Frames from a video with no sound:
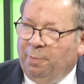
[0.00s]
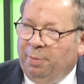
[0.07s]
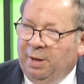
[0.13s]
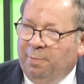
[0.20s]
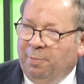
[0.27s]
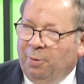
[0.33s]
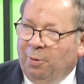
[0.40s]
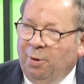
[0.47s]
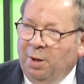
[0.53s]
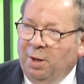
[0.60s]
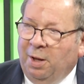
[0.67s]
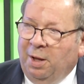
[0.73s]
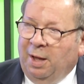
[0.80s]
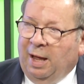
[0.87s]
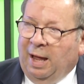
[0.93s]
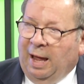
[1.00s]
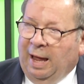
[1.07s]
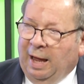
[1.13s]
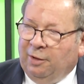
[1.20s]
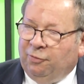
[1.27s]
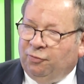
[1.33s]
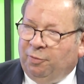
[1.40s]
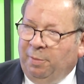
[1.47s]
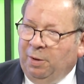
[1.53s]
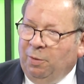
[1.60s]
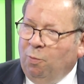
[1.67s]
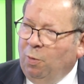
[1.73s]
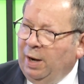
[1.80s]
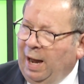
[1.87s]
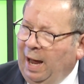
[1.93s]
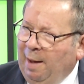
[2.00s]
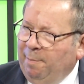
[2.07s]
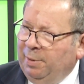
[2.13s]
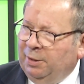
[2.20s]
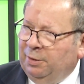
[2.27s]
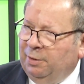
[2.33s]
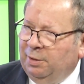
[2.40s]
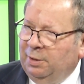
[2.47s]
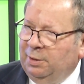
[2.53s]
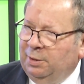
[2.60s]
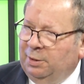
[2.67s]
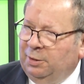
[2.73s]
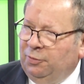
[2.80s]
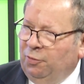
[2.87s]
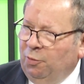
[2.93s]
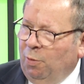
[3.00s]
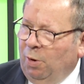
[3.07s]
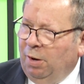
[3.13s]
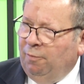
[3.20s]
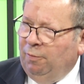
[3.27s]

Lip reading: people ask me, what happened to our